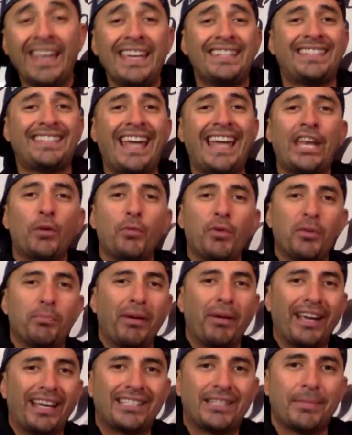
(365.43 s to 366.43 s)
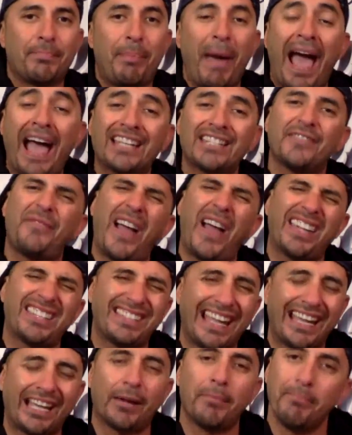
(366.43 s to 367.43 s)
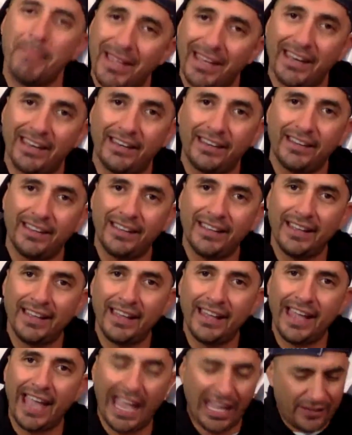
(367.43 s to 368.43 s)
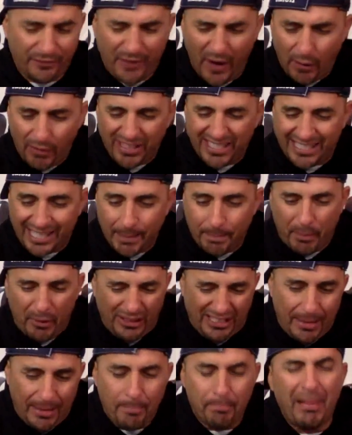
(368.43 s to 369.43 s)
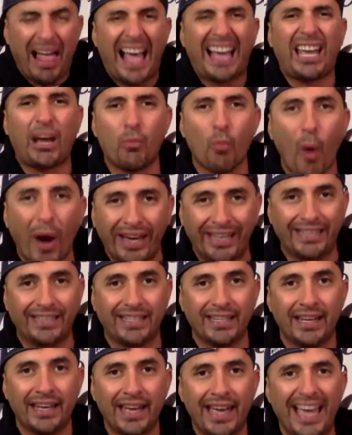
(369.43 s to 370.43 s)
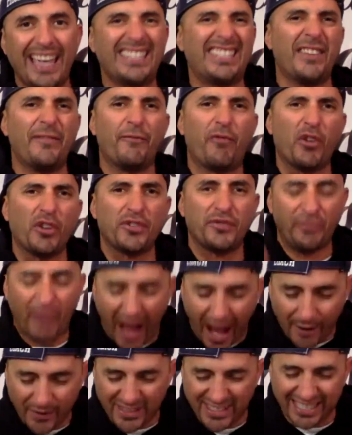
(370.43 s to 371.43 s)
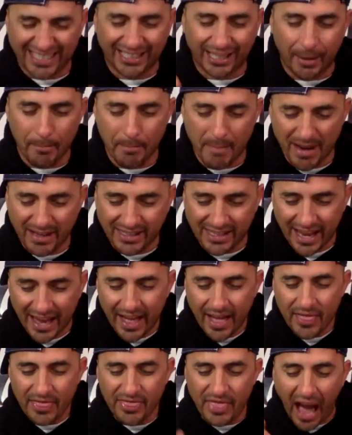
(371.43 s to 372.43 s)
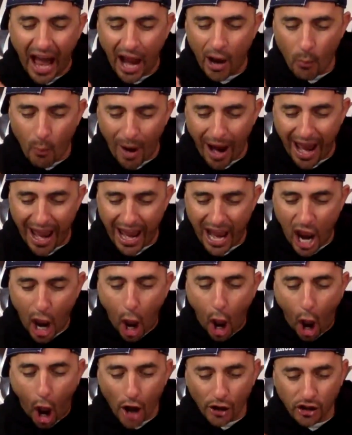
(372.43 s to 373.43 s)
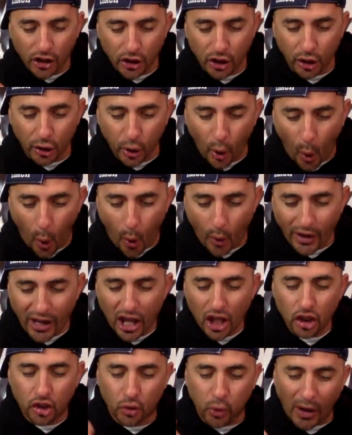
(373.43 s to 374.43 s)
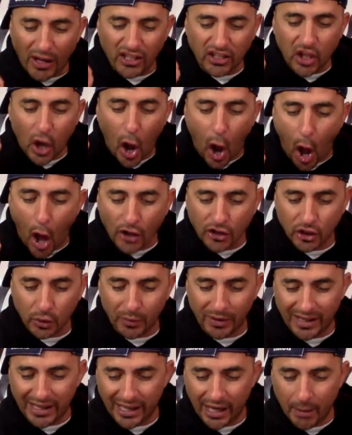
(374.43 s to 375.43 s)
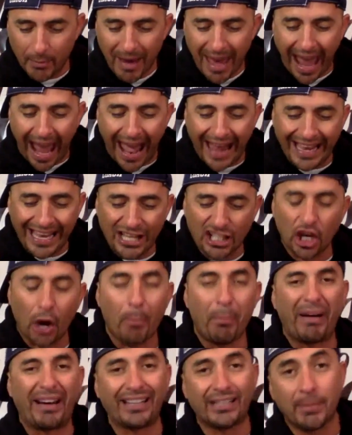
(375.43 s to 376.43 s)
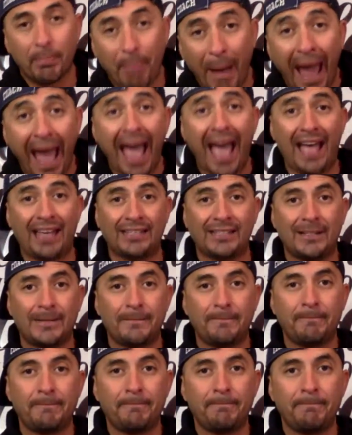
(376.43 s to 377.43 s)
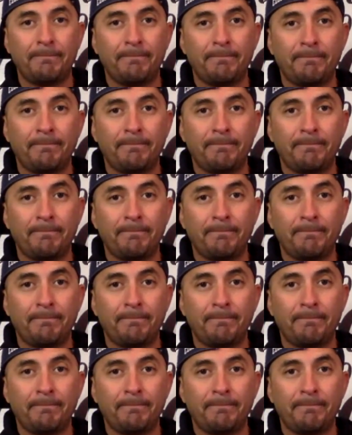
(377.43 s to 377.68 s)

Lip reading: And he said he would bring it to pass if I stay committed. It's very simple. It's in black and white. It's in verse 5. It says, commit thy way unto the Lord, trust also in him, and he shall bring it to pass.